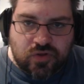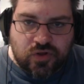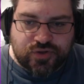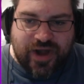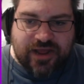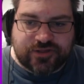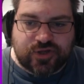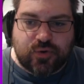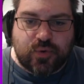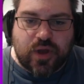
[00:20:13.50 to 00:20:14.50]
So right,
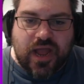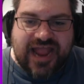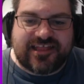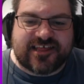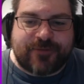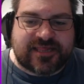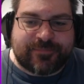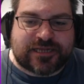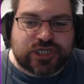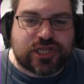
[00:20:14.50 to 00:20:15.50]
so in this battle, I'm
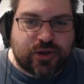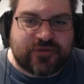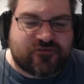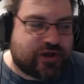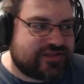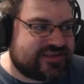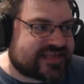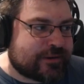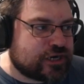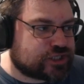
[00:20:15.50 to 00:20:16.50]
actually going to do it for real this
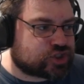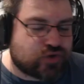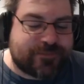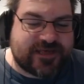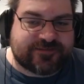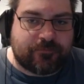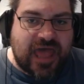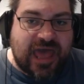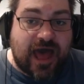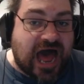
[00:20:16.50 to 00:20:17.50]
time. I'm going to strip his
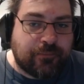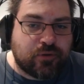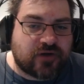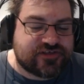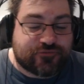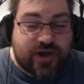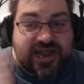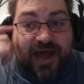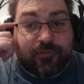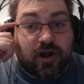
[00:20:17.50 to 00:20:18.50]
armor off, his raid
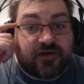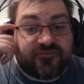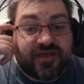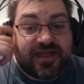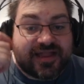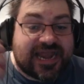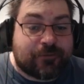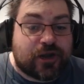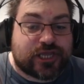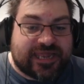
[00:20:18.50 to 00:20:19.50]
armor off, and then I'm
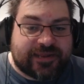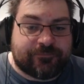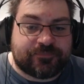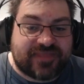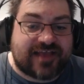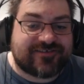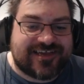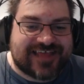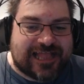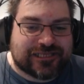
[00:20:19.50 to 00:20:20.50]
going to kill him. That's the
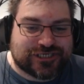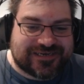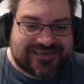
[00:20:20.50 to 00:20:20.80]
intention.